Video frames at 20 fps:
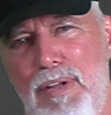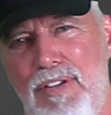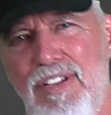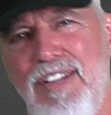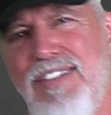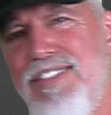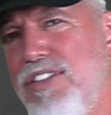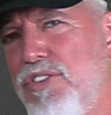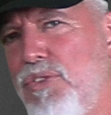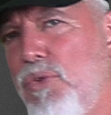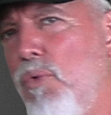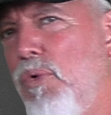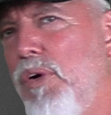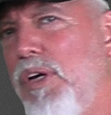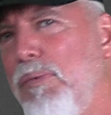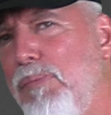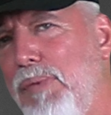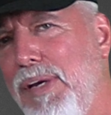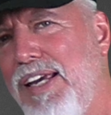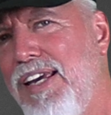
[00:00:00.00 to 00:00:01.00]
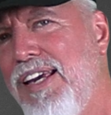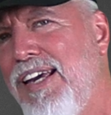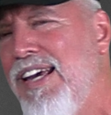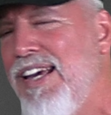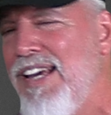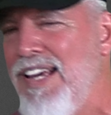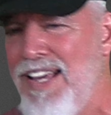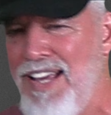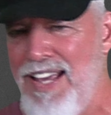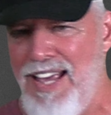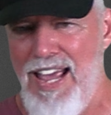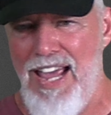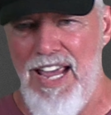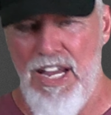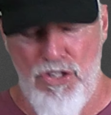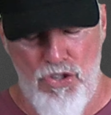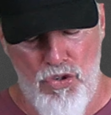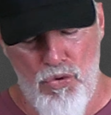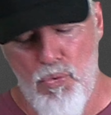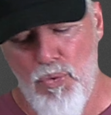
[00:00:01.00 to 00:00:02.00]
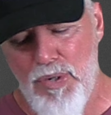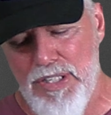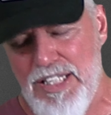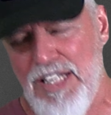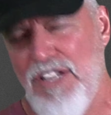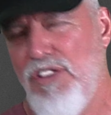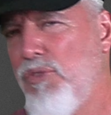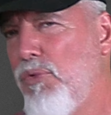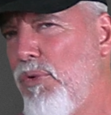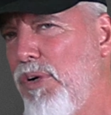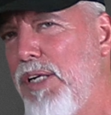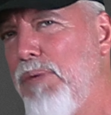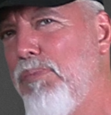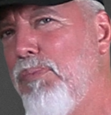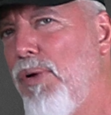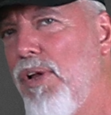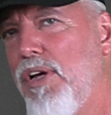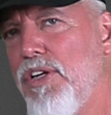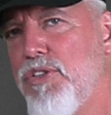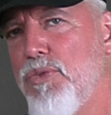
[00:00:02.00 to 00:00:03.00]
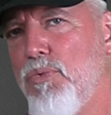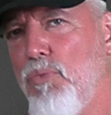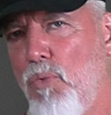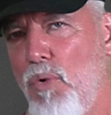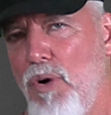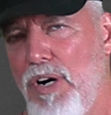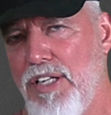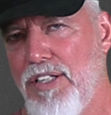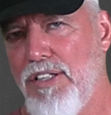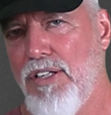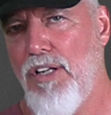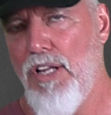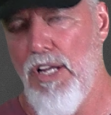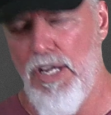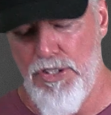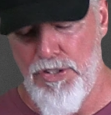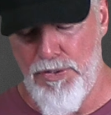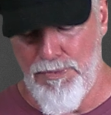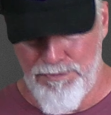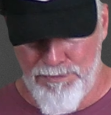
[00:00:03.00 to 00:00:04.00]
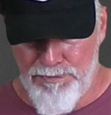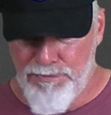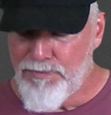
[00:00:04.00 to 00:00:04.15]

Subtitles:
And this is going to be a 23+1 clutch.